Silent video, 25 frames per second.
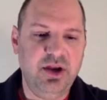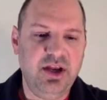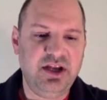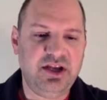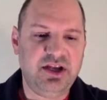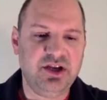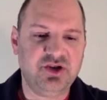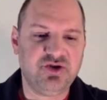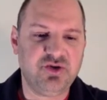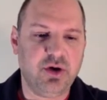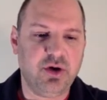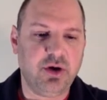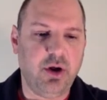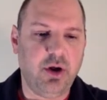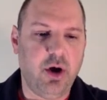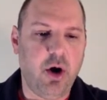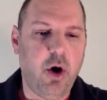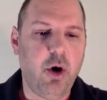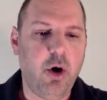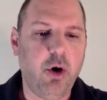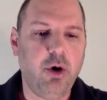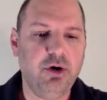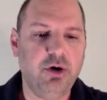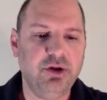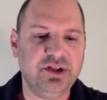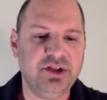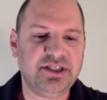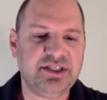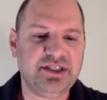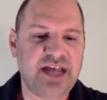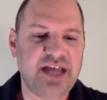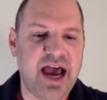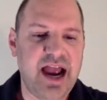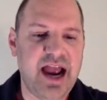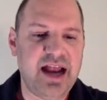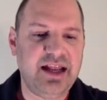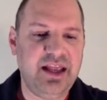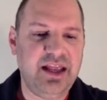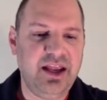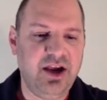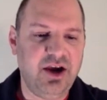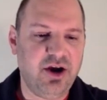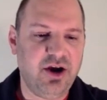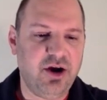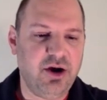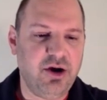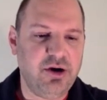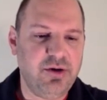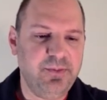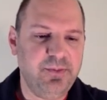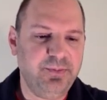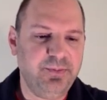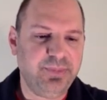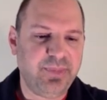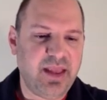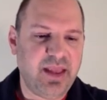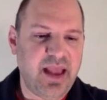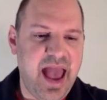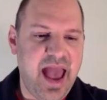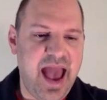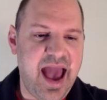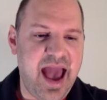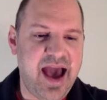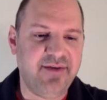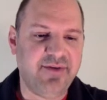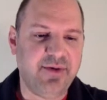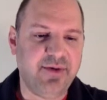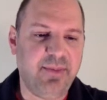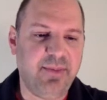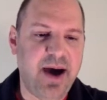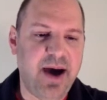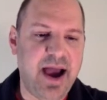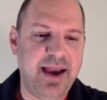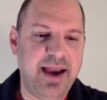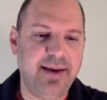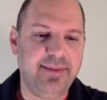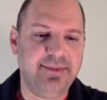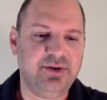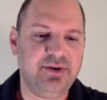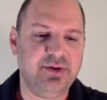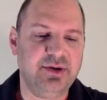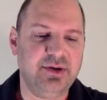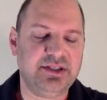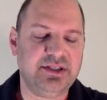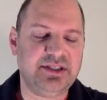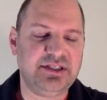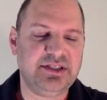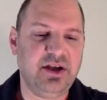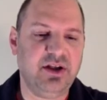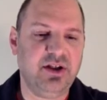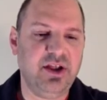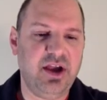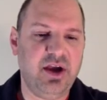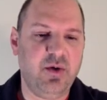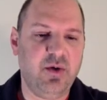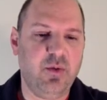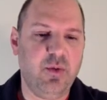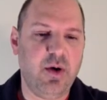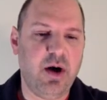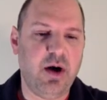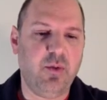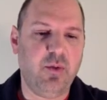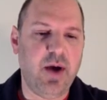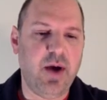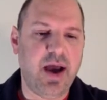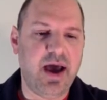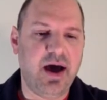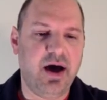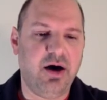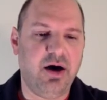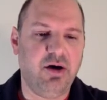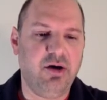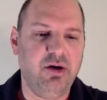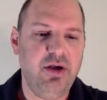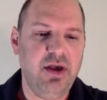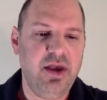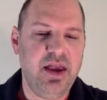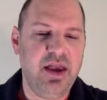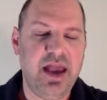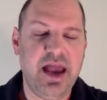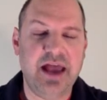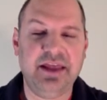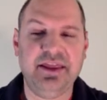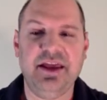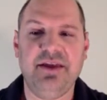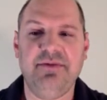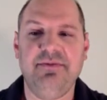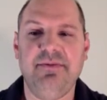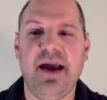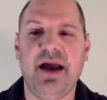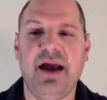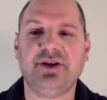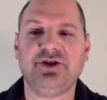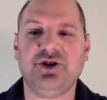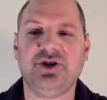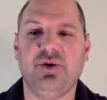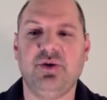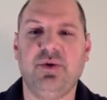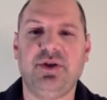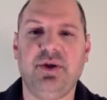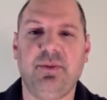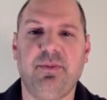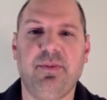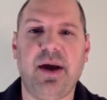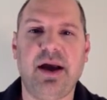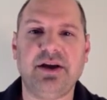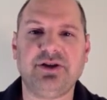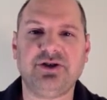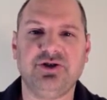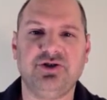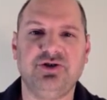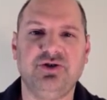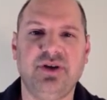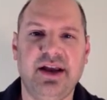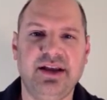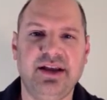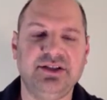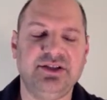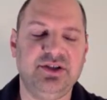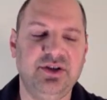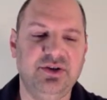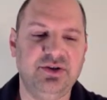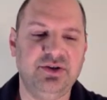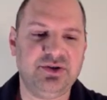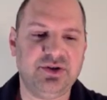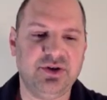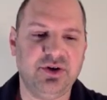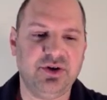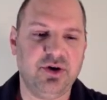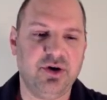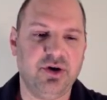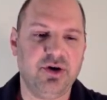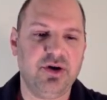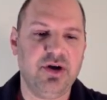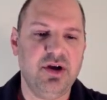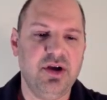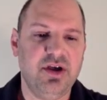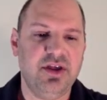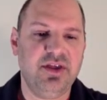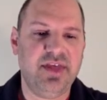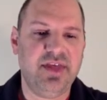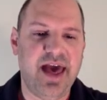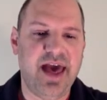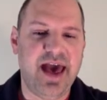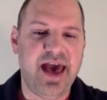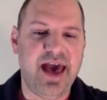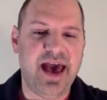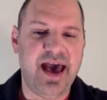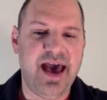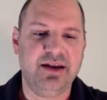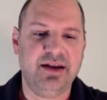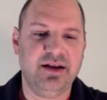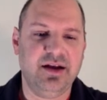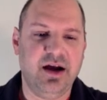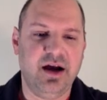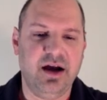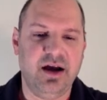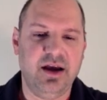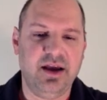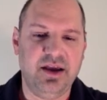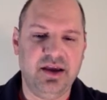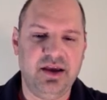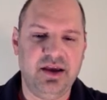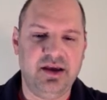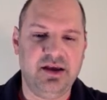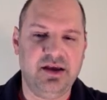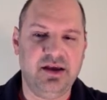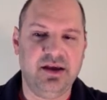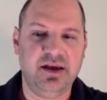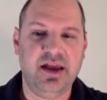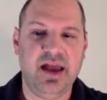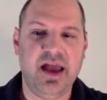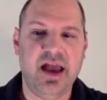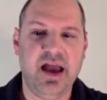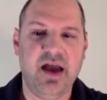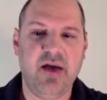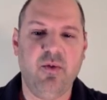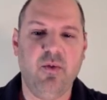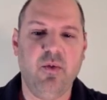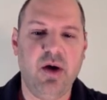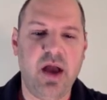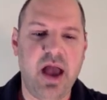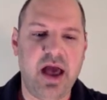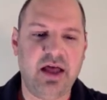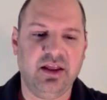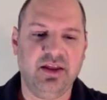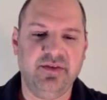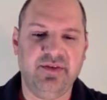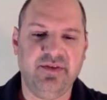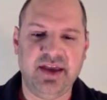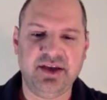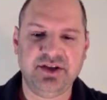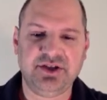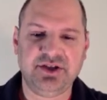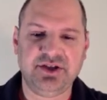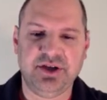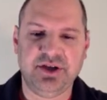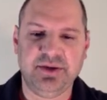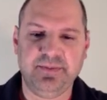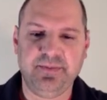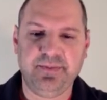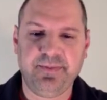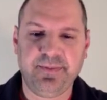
drill a hole in the side here, have a pipe to a stilling well, and then measure with a pressure transducer that elevation.